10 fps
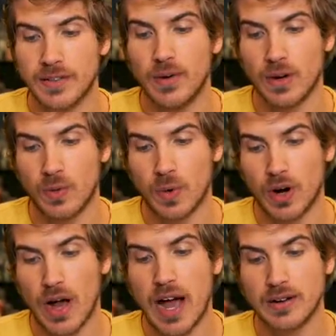the voting
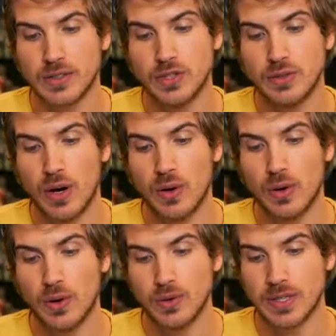work? How do you know
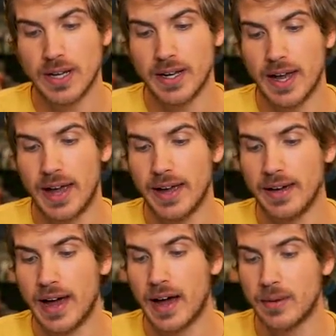who goes in
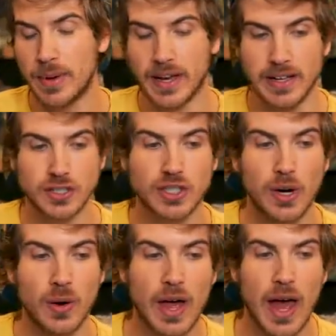and how to pick it?
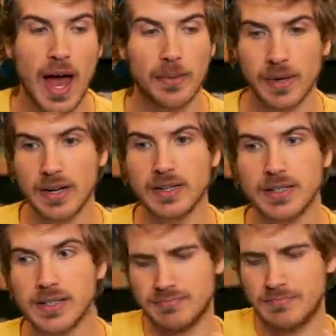So I'm
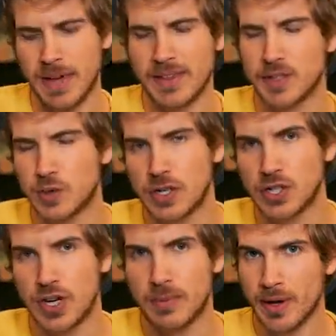gonna make this
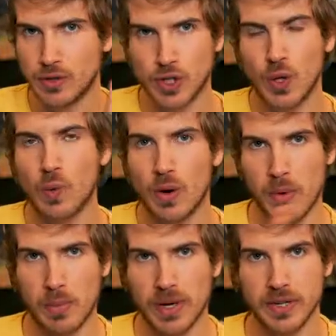question about 2 or
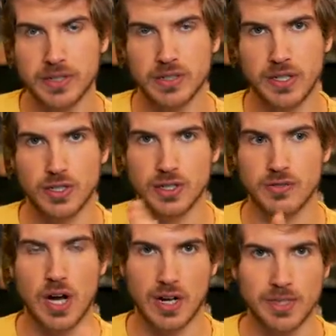more players since I just
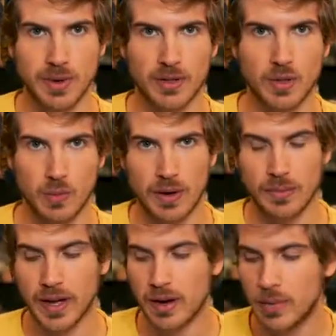talked about the 1
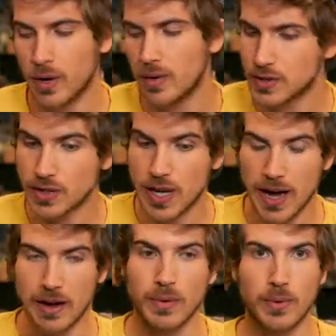player mode. So
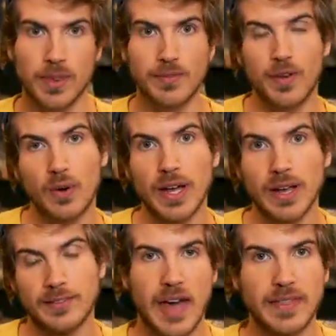yeah, with
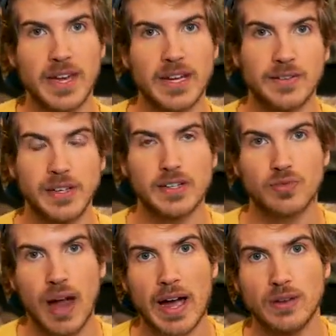voting, at the end of each
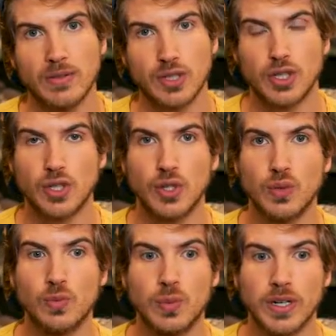round,
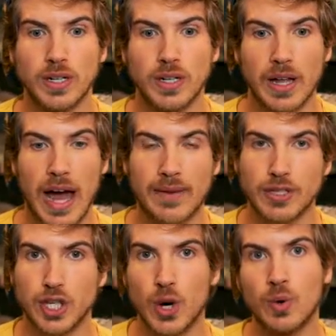you will have a
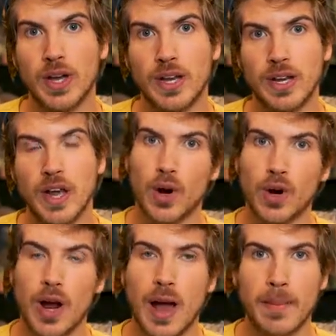token
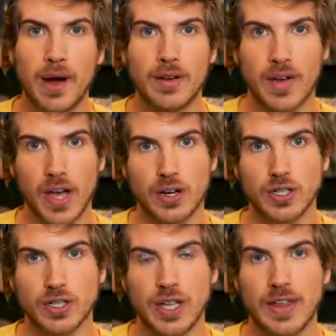per amount of characters